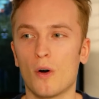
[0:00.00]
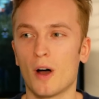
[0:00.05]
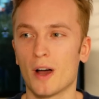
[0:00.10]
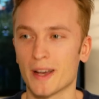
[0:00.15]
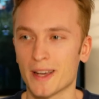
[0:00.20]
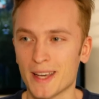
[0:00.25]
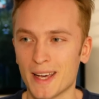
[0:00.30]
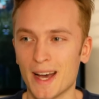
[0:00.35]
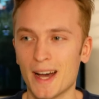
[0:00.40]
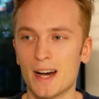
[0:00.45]

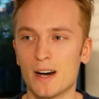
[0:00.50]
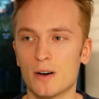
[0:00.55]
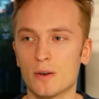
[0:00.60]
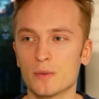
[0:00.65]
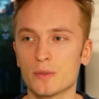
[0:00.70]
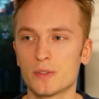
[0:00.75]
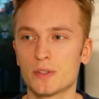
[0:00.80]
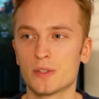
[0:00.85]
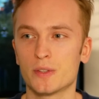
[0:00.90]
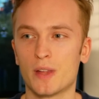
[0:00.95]

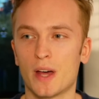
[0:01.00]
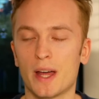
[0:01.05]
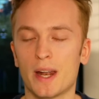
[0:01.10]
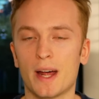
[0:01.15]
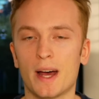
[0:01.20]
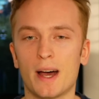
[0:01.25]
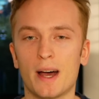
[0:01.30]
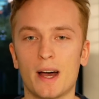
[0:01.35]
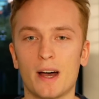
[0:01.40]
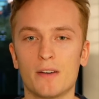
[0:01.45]
accounts that
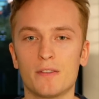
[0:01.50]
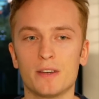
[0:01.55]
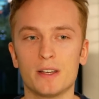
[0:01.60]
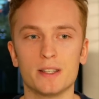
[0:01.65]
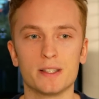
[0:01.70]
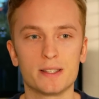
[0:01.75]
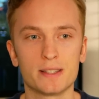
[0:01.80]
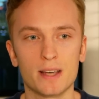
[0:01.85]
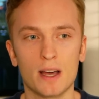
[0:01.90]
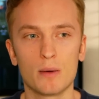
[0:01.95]
have
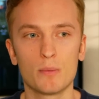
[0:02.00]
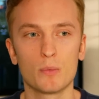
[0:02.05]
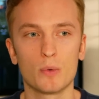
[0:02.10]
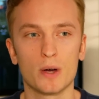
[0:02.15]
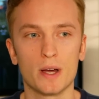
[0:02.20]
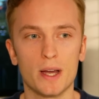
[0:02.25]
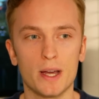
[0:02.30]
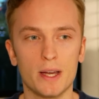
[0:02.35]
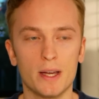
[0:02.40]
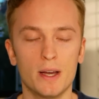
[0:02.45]
in some
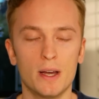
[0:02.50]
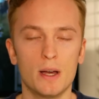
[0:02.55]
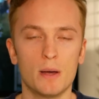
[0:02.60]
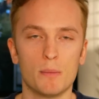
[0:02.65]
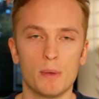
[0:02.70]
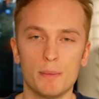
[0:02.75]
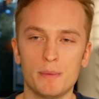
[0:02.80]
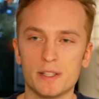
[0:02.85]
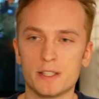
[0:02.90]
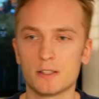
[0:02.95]
way
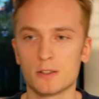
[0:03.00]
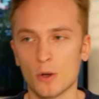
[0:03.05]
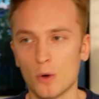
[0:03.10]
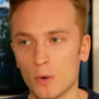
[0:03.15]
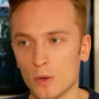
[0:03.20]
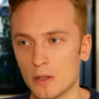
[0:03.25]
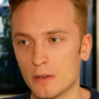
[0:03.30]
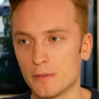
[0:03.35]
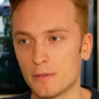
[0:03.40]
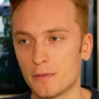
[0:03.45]
maybe
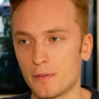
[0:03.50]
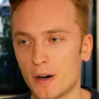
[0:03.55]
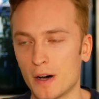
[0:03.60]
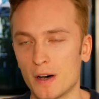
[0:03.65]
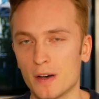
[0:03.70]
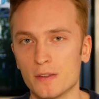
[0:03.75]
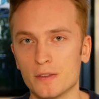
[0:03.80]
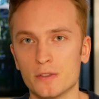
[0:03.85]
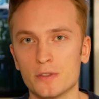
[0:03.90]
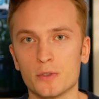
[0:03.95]
stolen
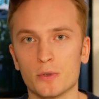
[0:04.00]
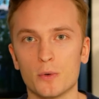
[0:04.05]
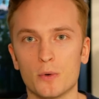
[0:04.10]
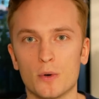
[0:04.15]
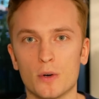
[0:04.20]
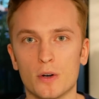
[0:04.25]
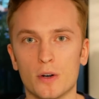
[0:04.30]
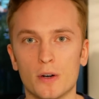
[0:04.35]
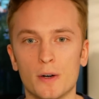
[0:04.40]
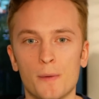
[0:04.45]
funds
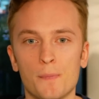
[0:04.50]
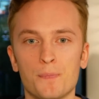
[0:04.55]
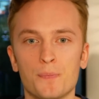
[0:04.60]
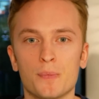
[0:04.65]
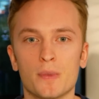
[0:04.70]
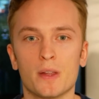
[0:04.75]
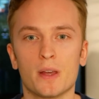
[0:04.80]
or